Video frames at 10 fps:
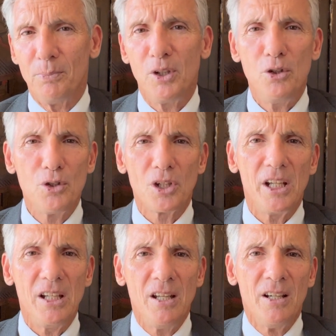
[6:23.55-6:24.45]
but
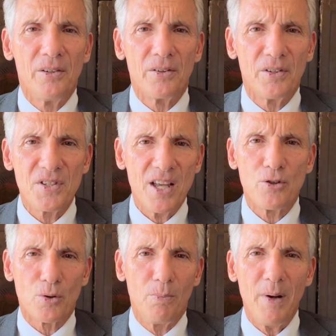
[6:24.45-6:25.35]
usually the
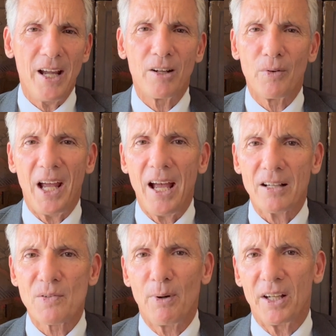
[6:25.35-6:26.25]
central bank
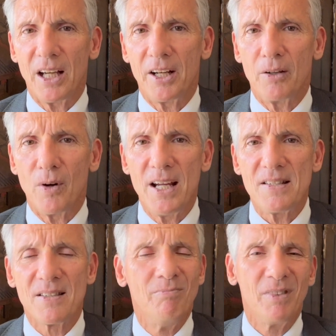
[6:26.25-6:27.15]
reacts by cutting
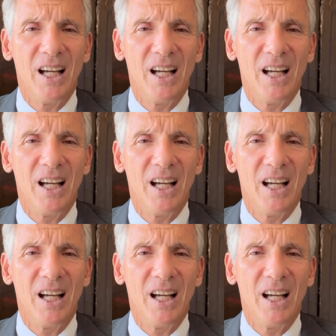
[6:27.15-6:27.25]
rates.